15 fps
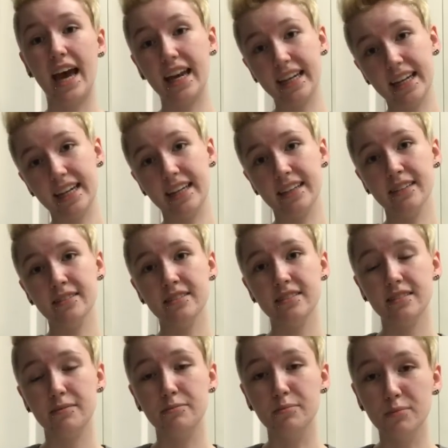any
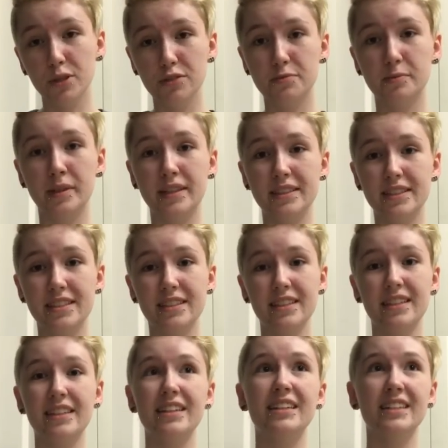movement
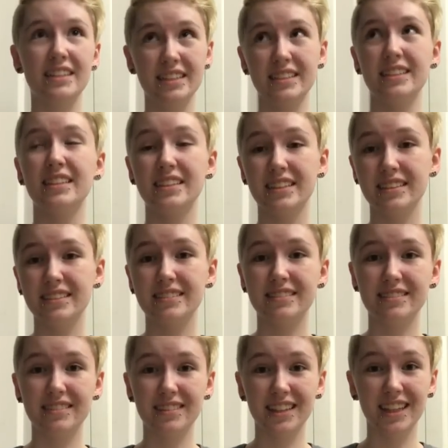
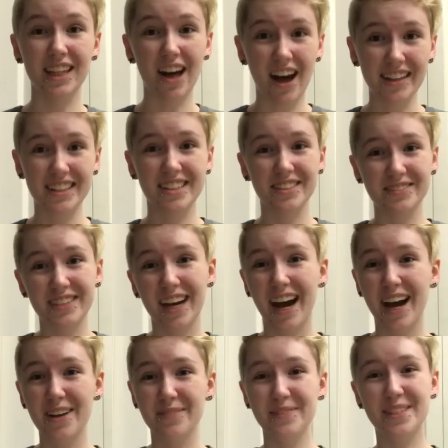lots of
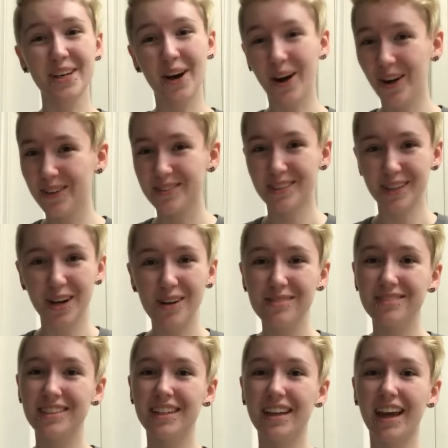times over and
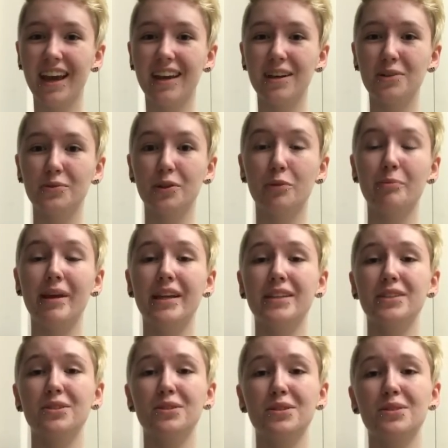over again will
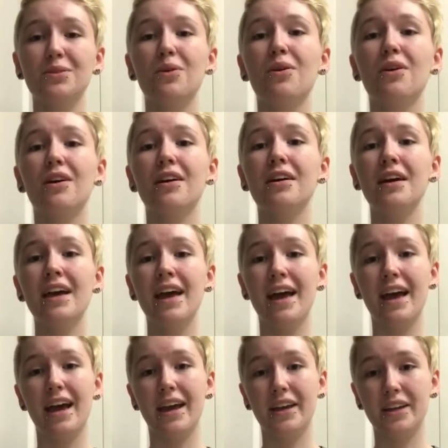make you sore
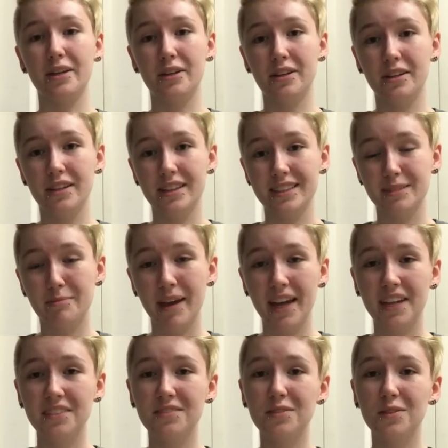and is
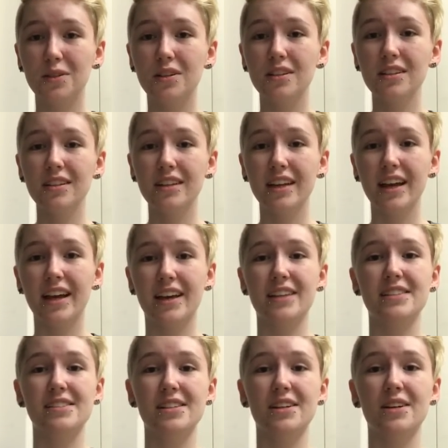painful.
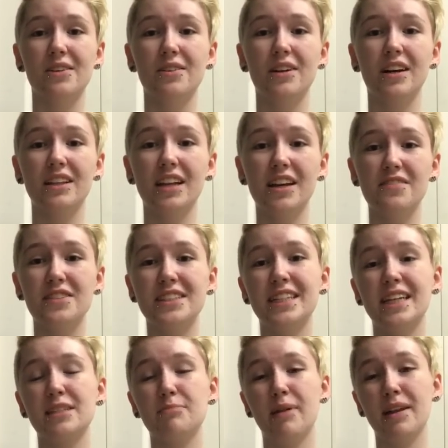And so a lot of the
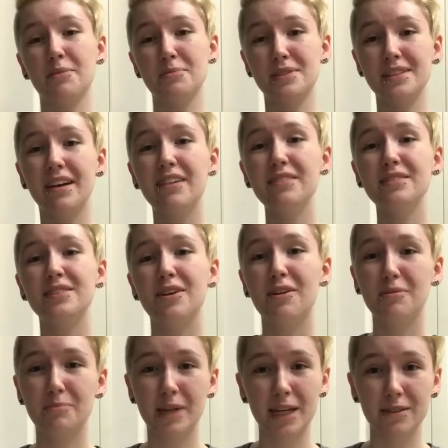tics by themselves
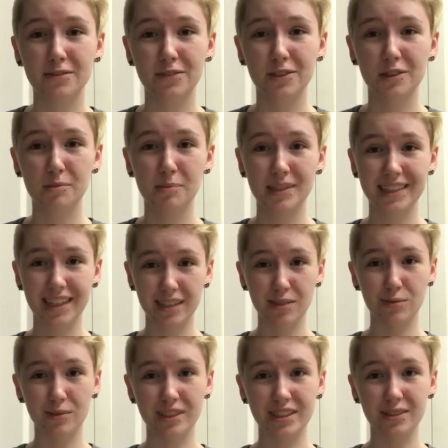aren't painful, but
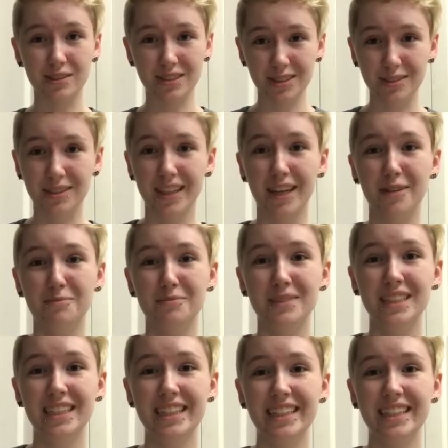then when you do them